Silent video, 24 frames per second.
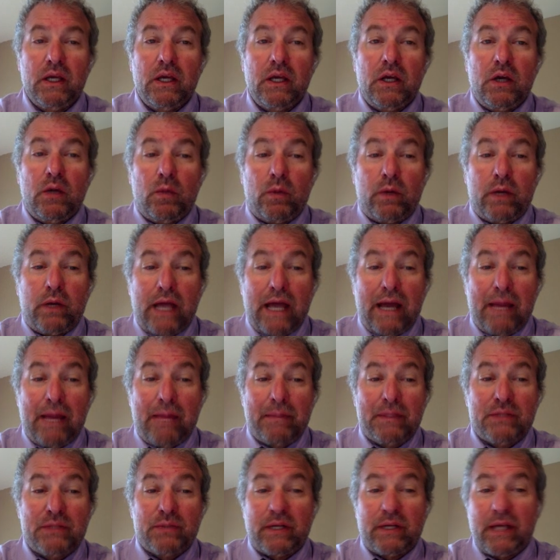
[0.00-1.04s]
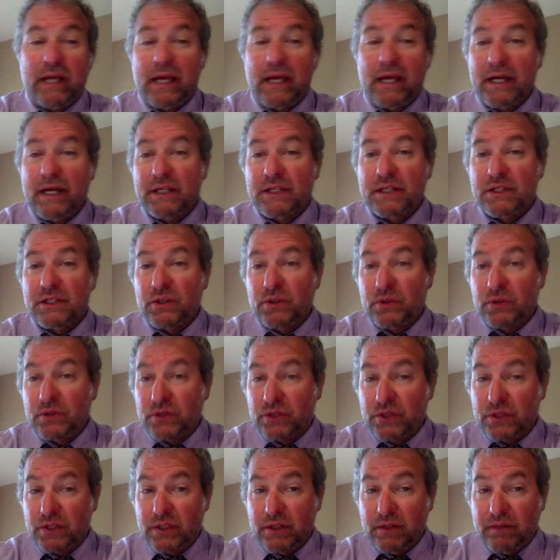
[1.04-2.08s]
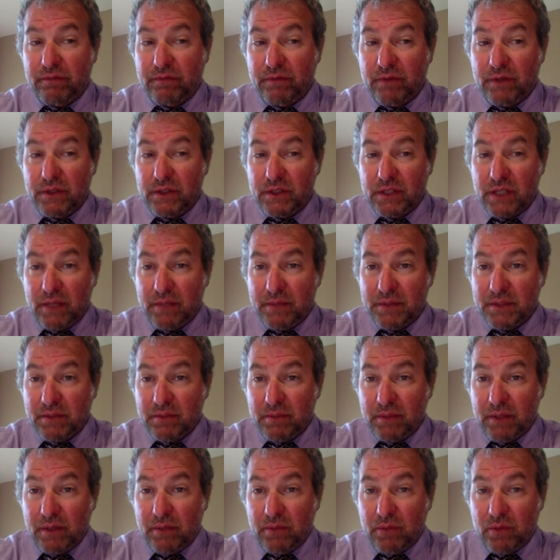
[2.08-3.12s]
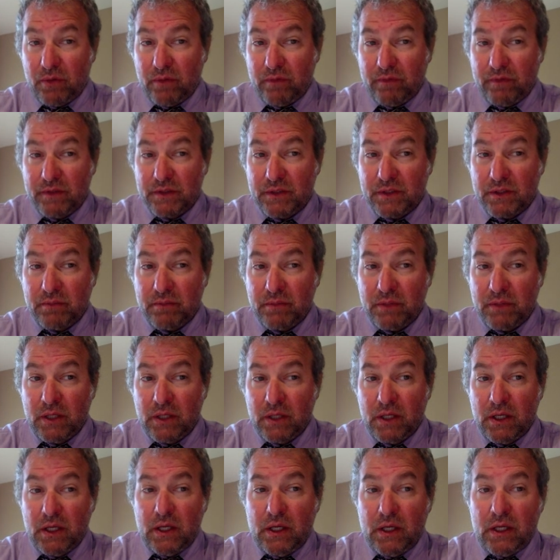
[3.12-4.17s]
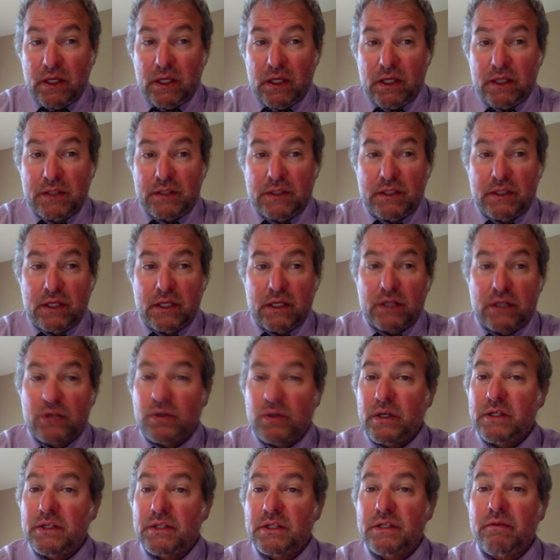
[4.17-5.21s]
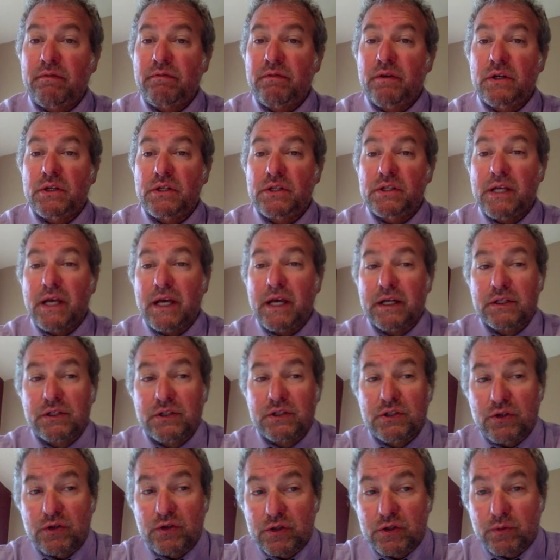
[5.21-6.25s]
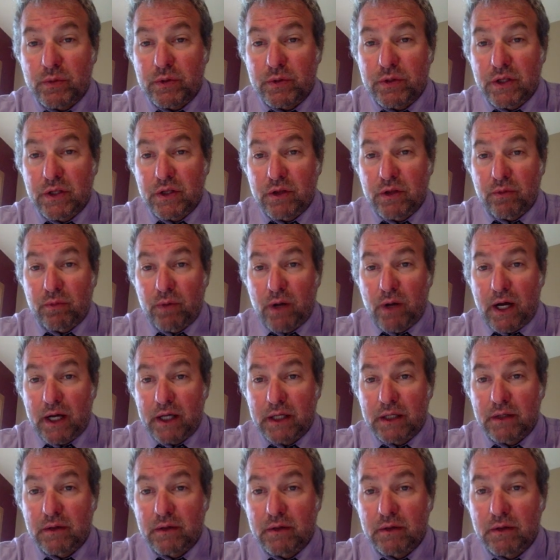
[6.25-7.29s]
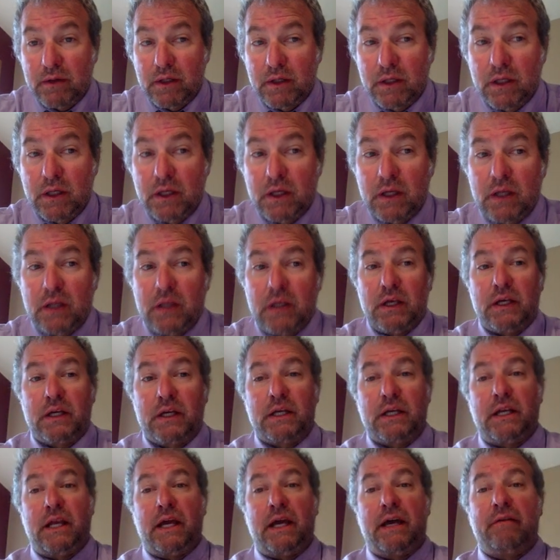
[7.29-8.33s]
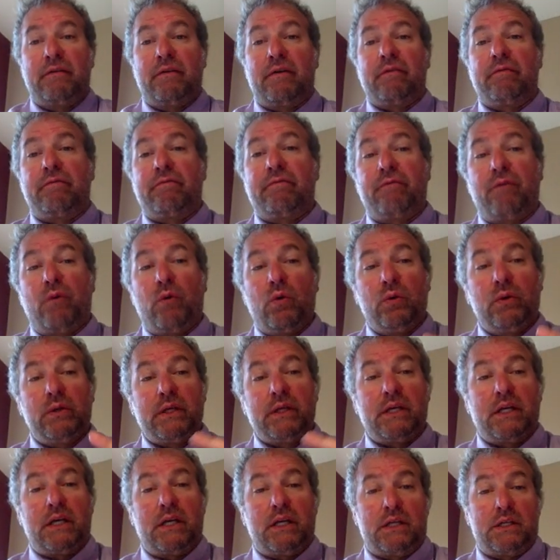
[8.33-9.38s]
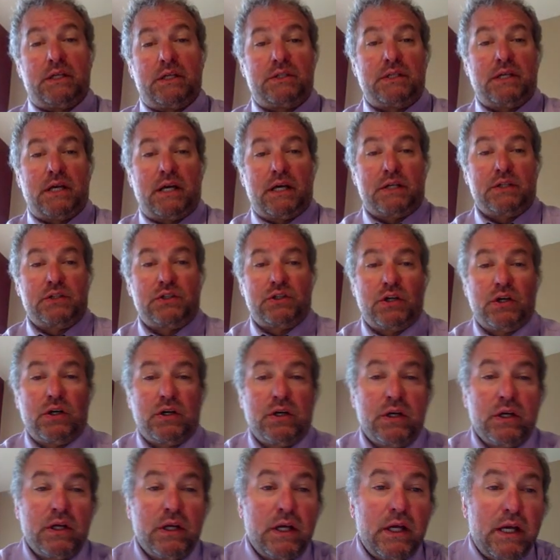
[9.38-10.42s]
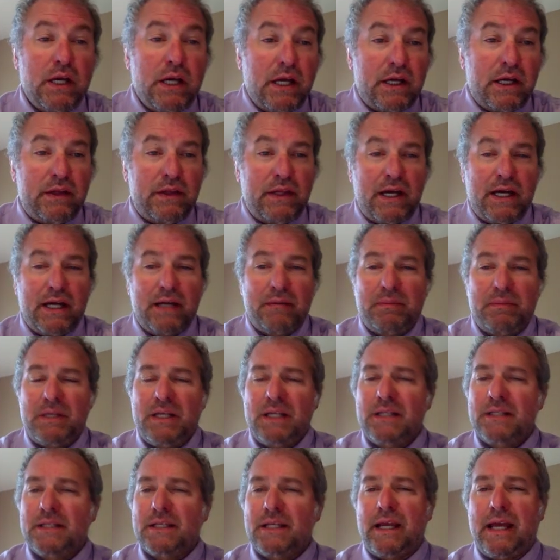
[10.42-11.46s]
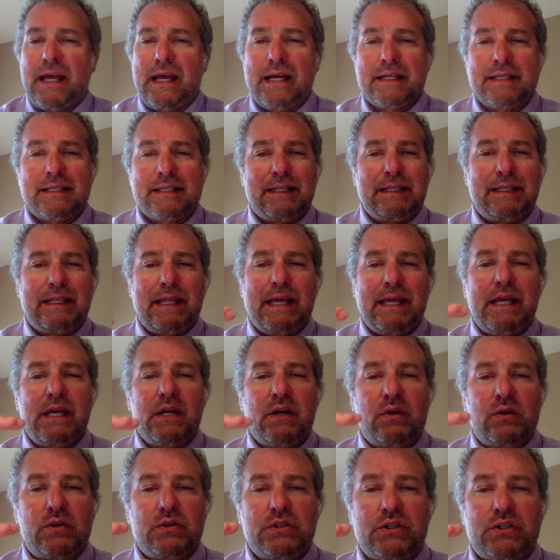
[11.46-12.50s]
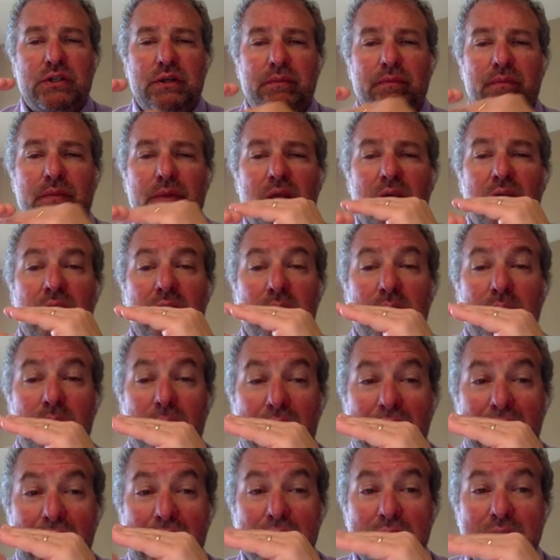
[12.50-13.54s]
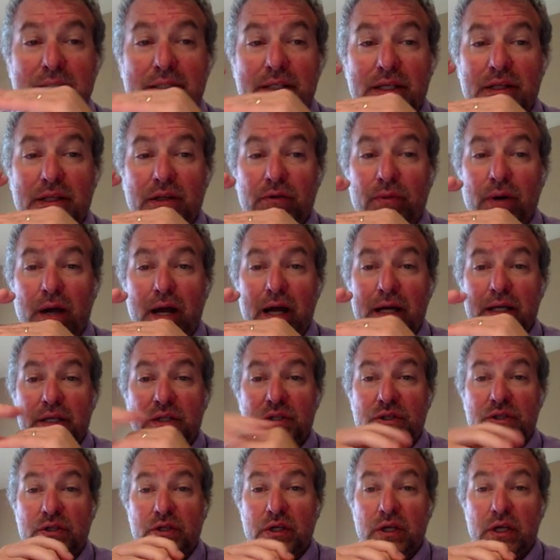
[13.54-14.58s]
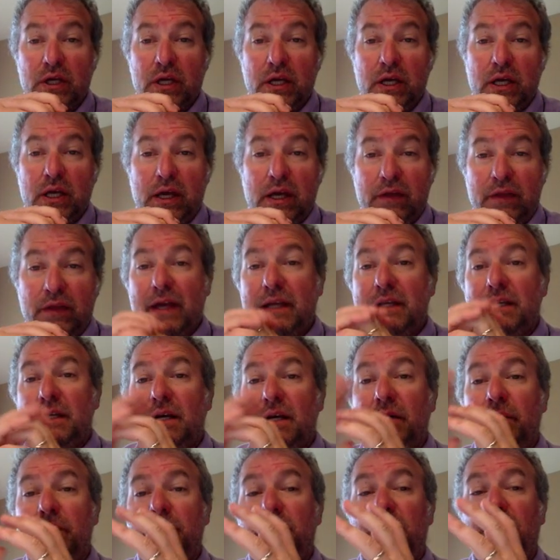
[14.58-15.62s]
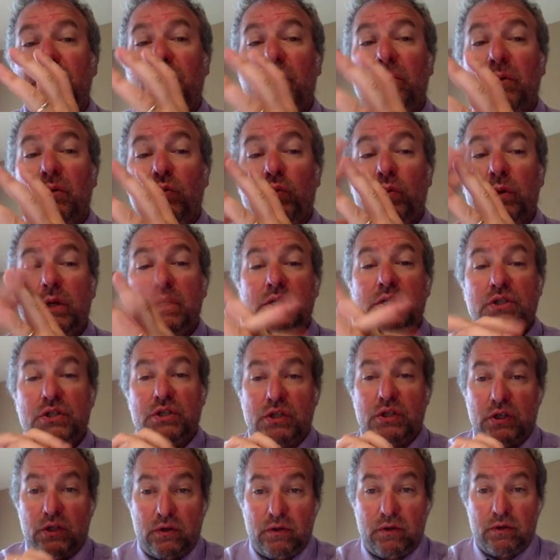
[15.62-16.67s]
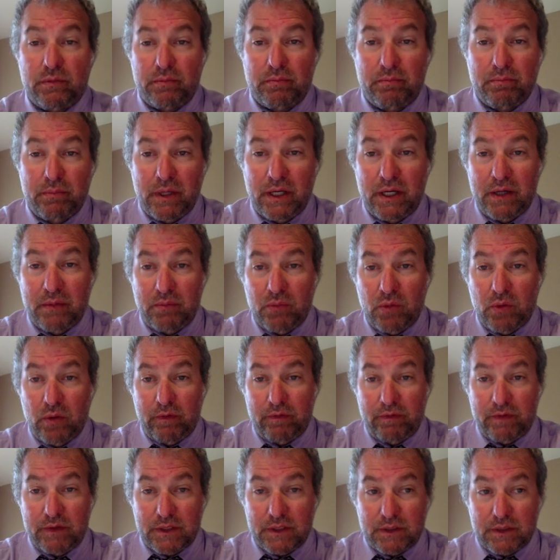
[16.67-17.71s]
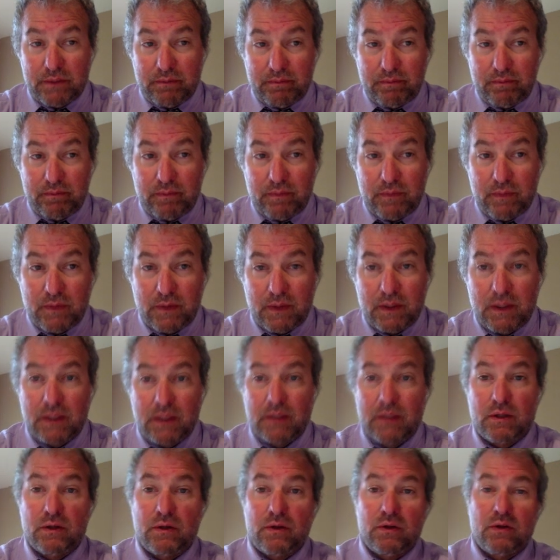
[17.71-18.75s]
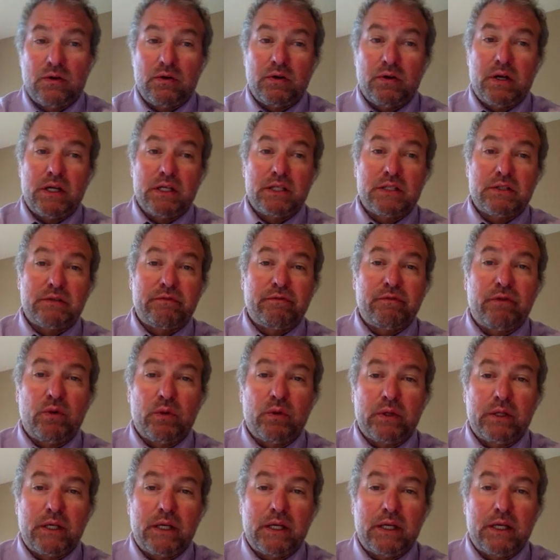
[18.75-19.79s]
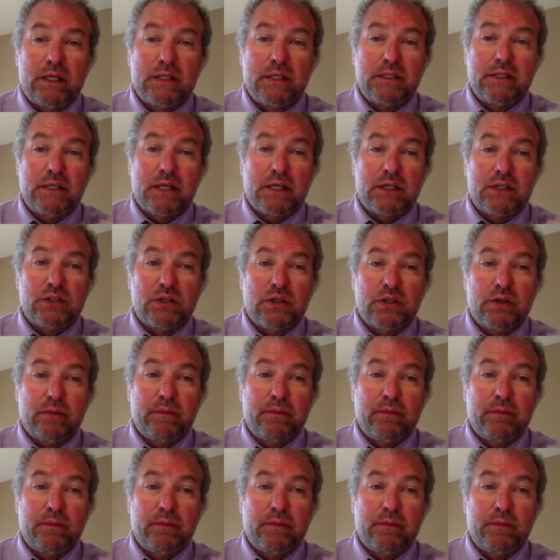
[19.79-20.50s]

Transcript: What happens when it has those different types of metamorphism? It creates different textures within the rock. It can have a foliated texture, and that means it has layers and bands in the rocks, and that comes from a regional metamorphism. It creates foliated texture.